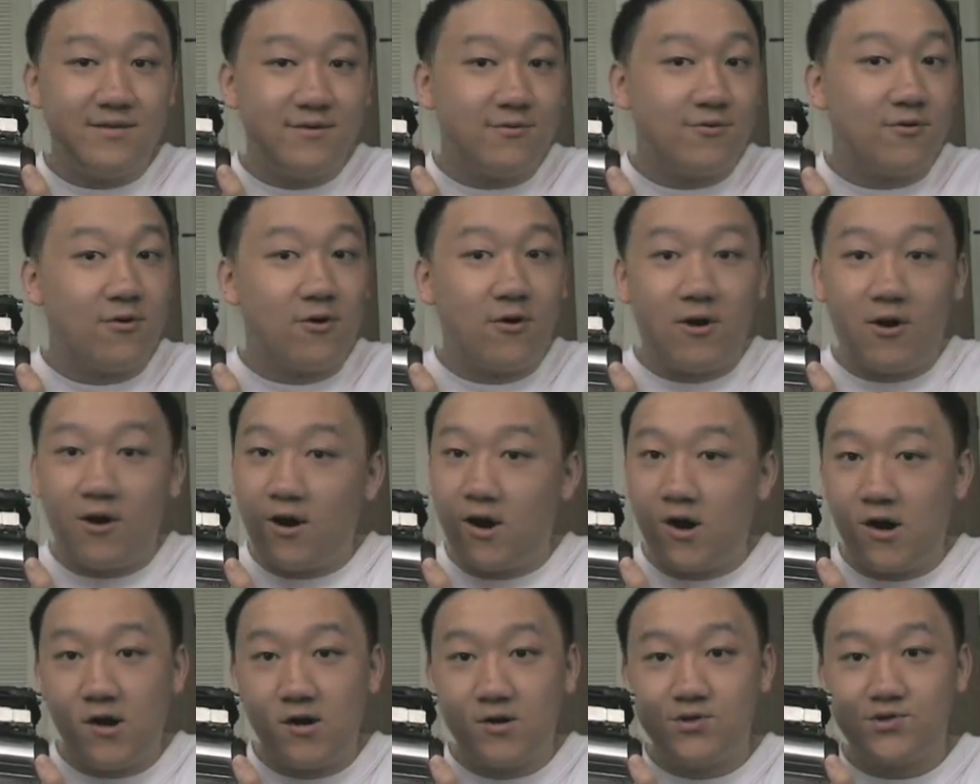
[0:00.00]
or a
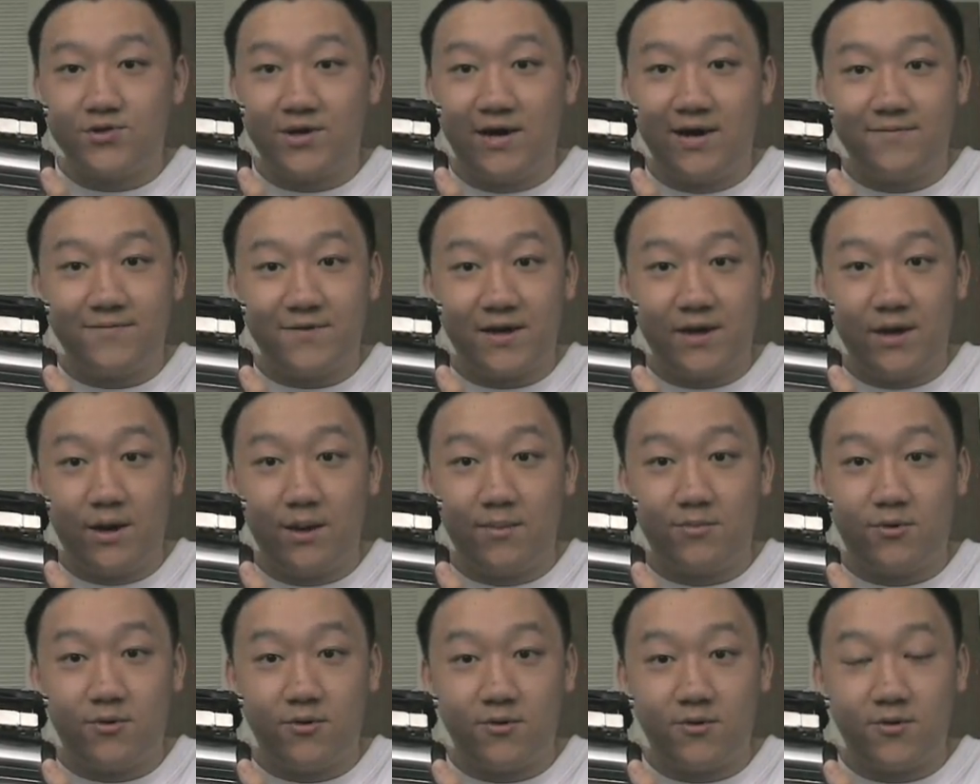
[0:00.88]
hard drive
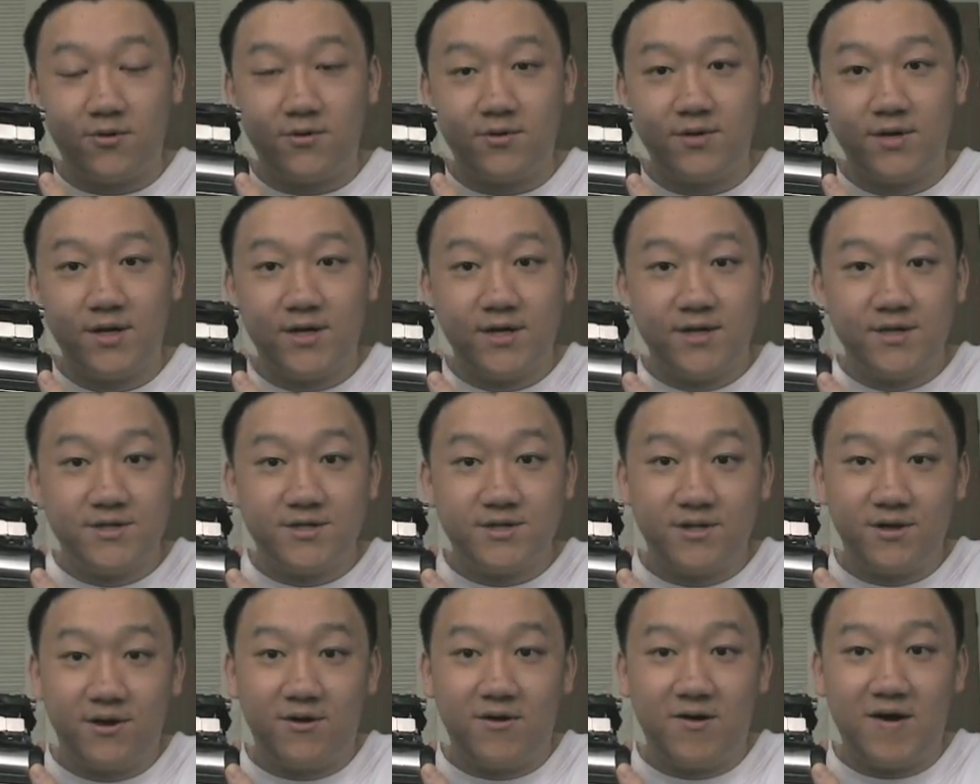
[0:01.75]
camcorder,
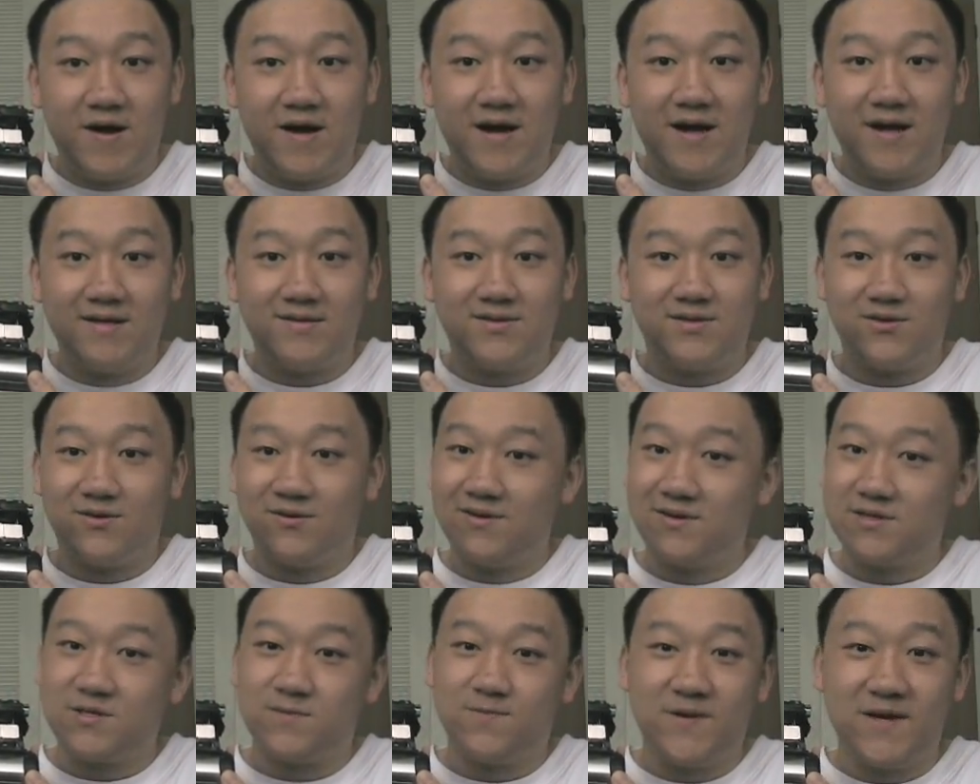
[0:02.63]
so
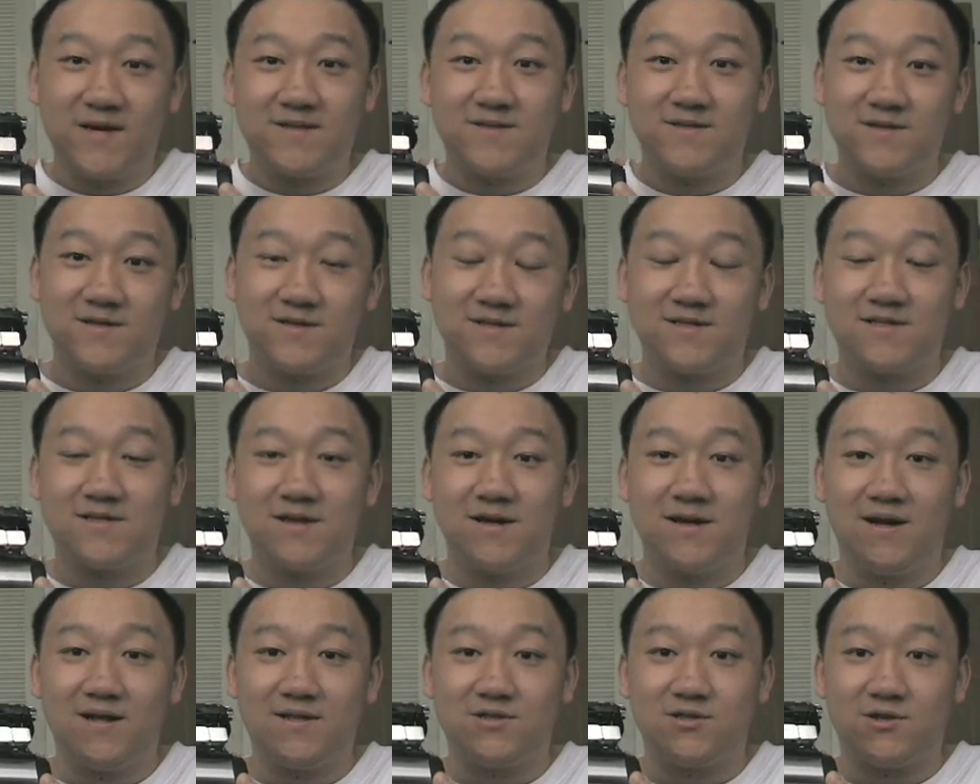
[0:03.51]
don't expect just
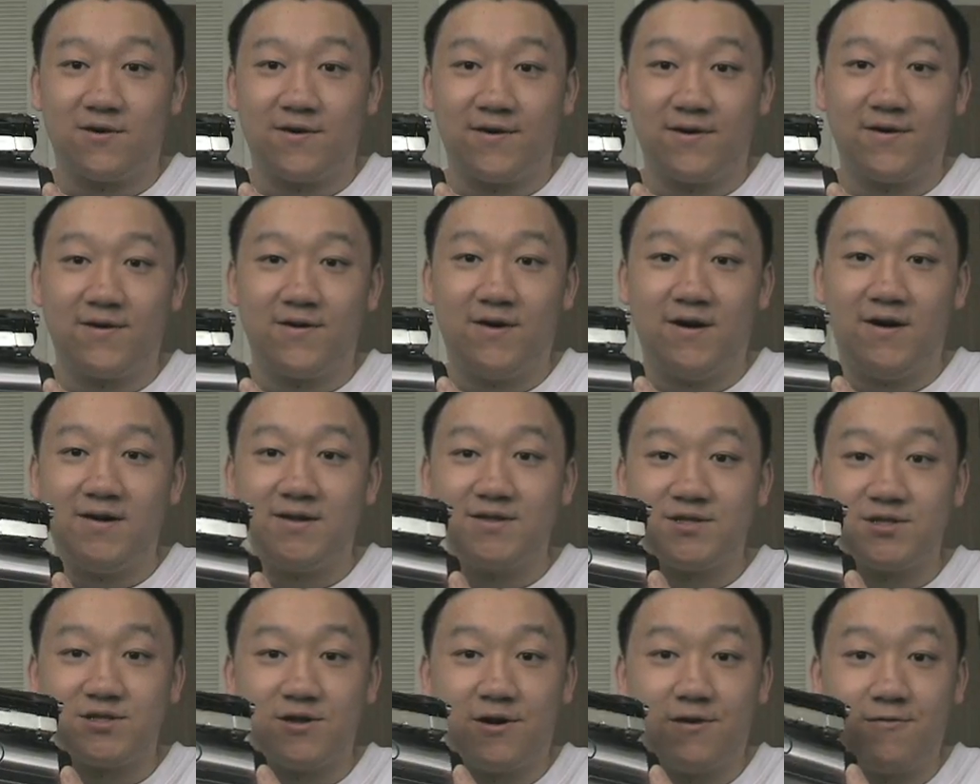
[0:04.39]
turn it on
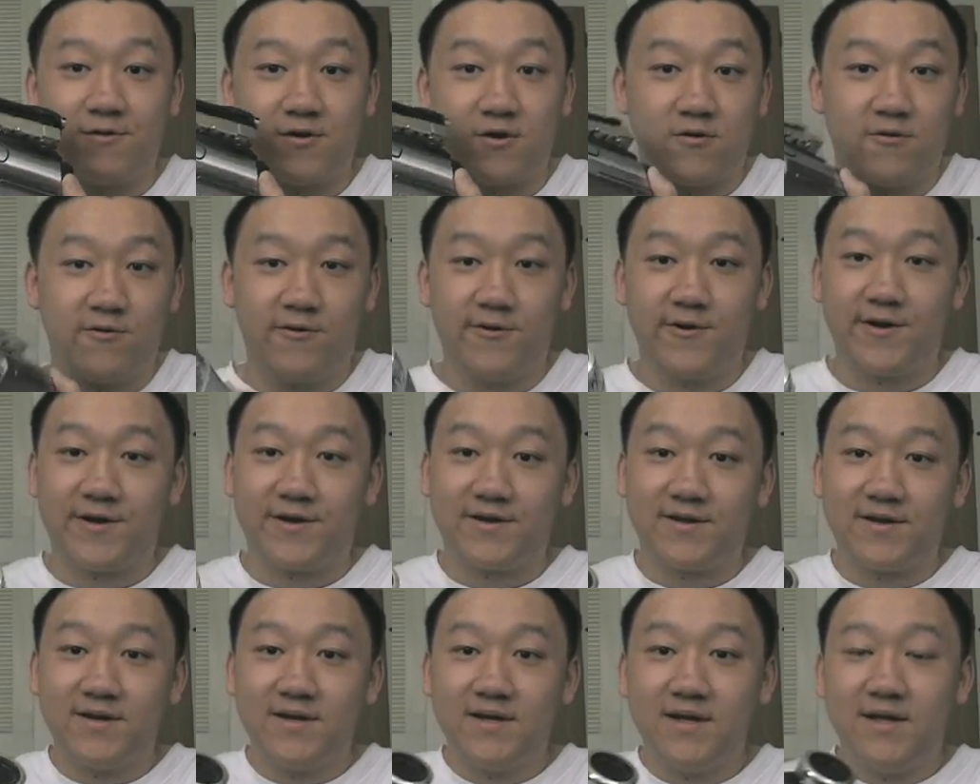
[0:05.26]
and start
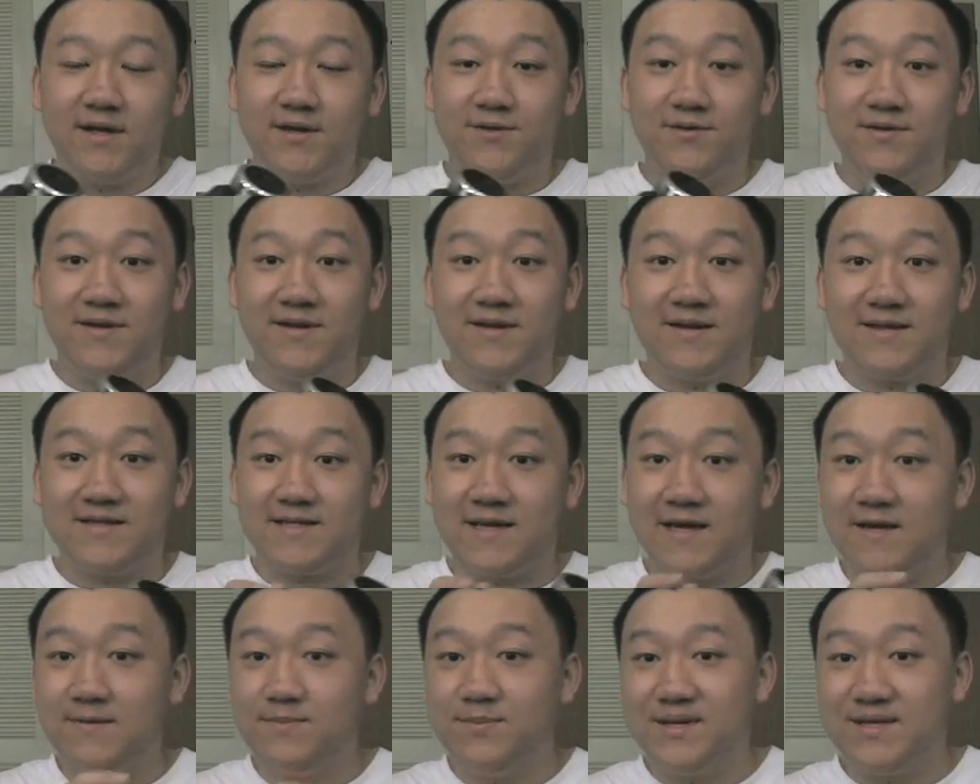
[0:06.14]
recording. You need a
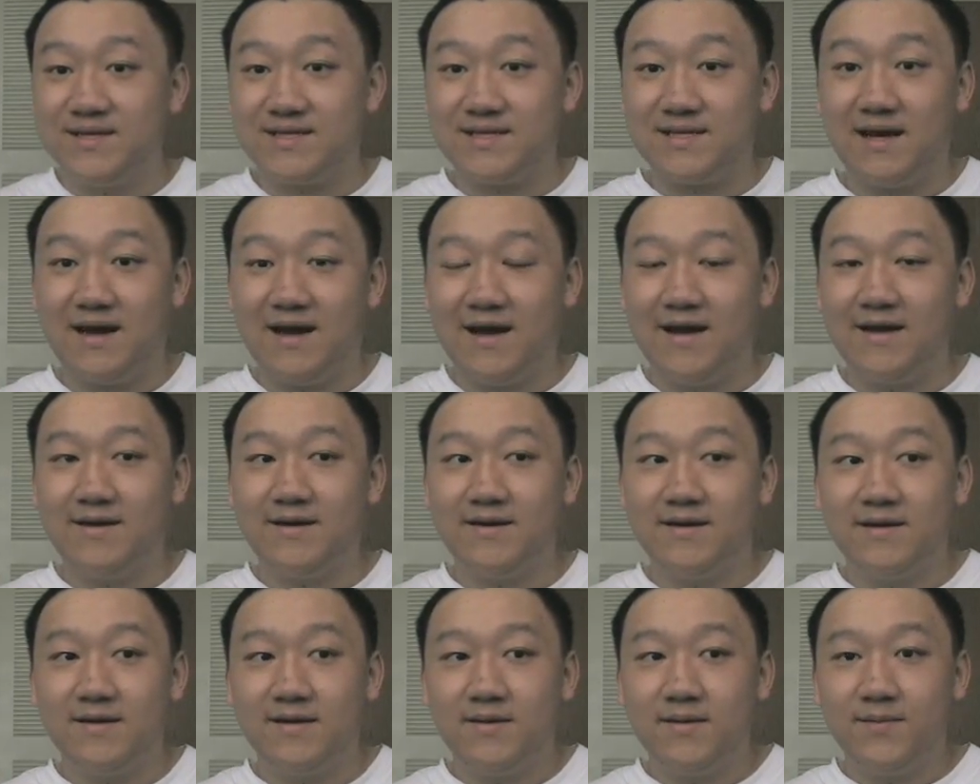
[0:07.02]
tape inside.
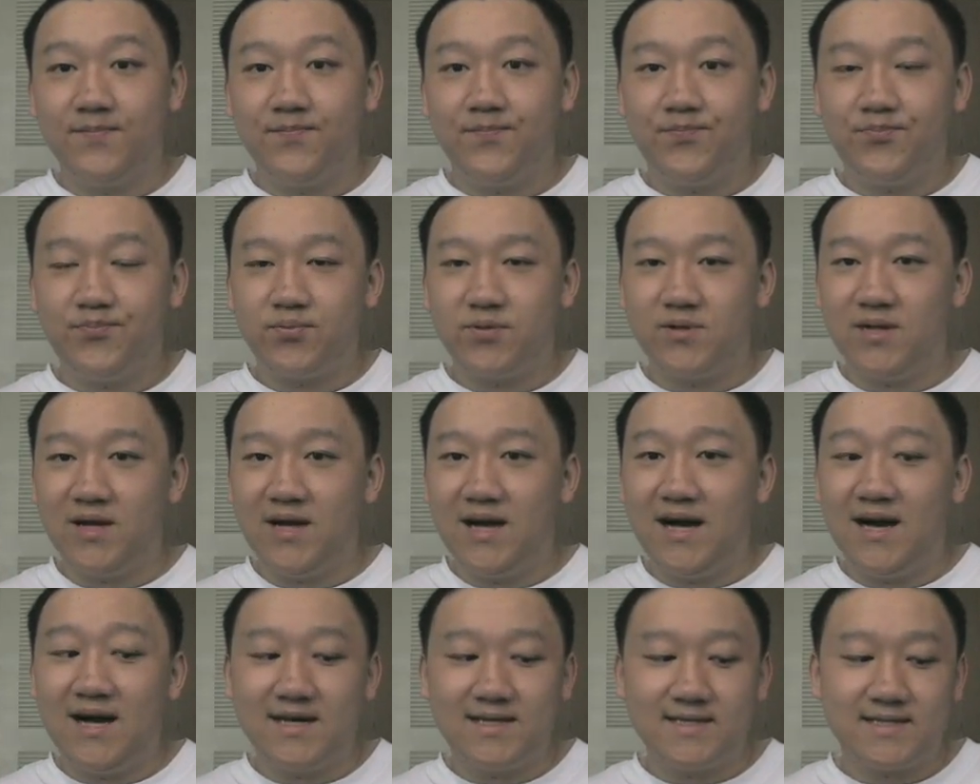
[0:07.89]

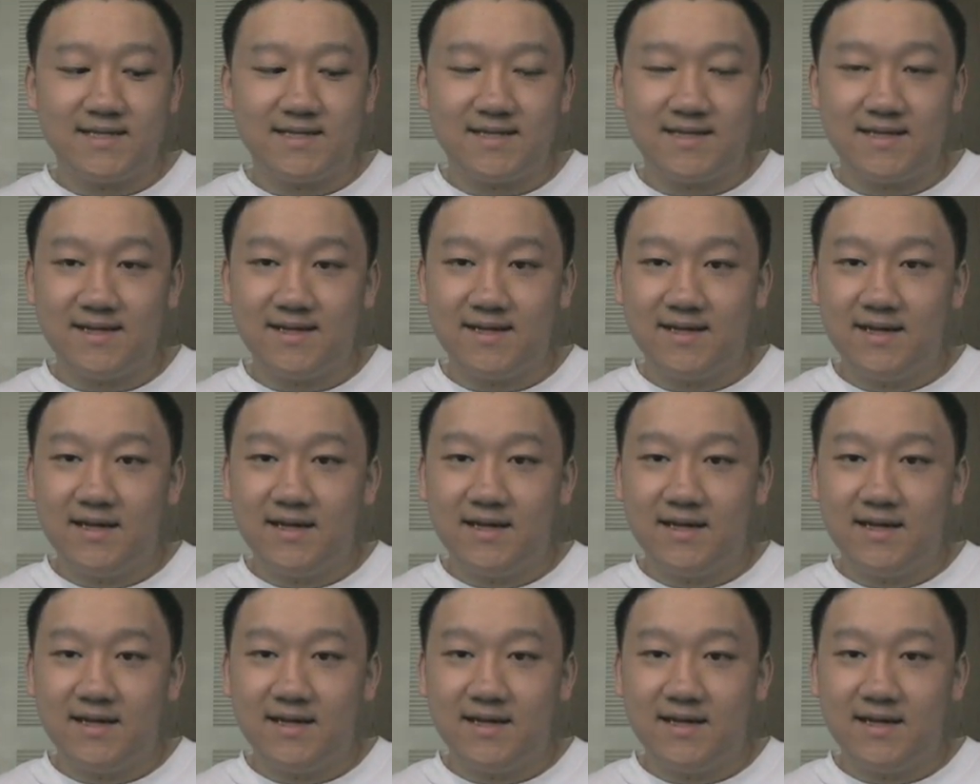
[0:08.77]
Plus,